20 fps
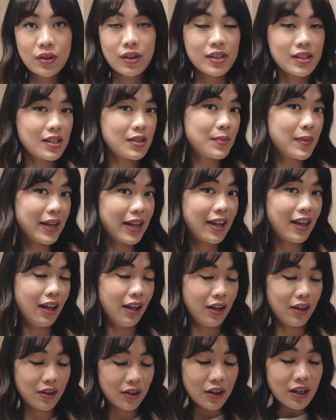this is my
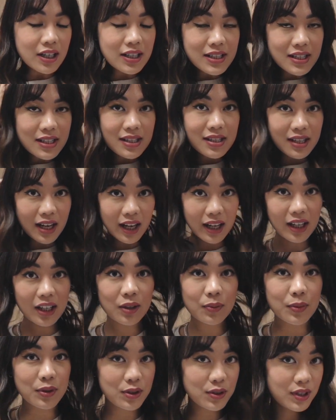hair style,
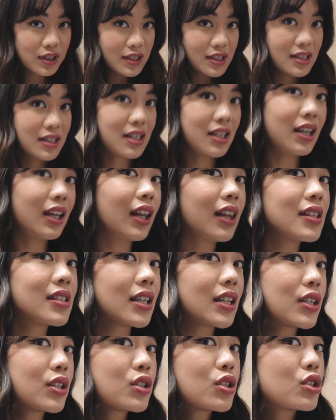but you can see it's
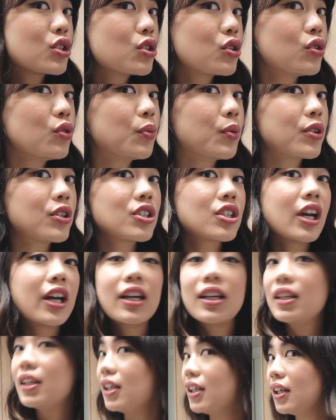like super
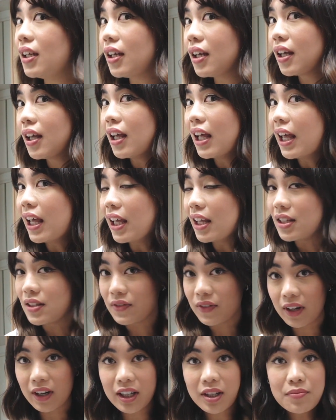shiny. It's
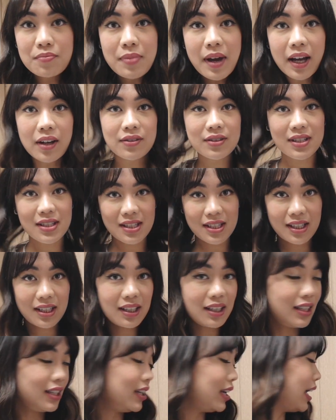very
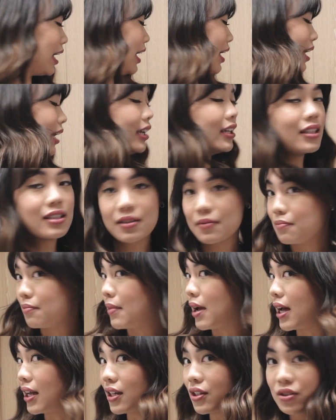bouncy and
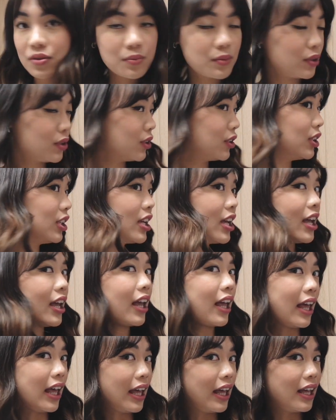manageable,
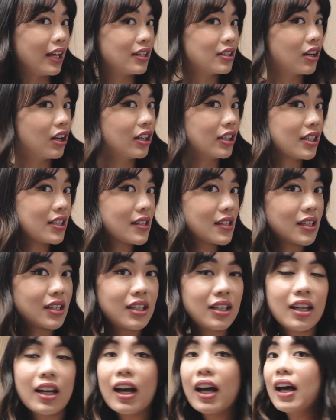and
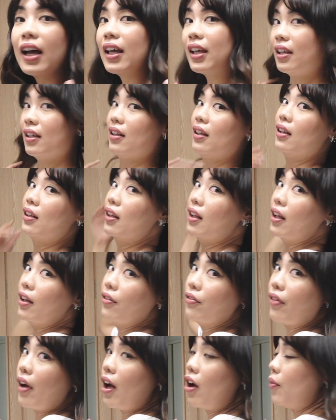honestly I
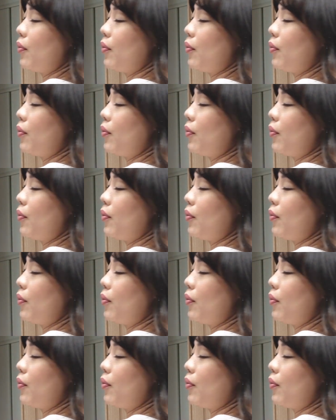love how